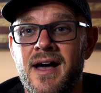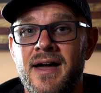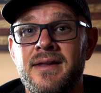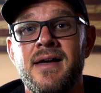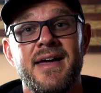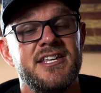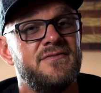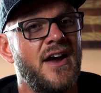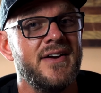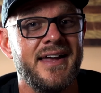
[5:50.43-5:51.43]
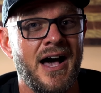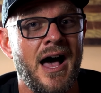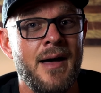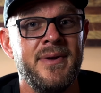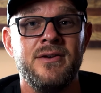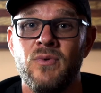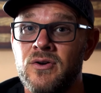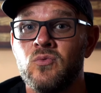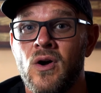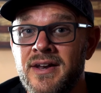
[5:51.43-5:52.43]
on is very common
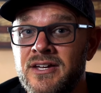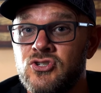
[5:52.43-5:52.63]
when running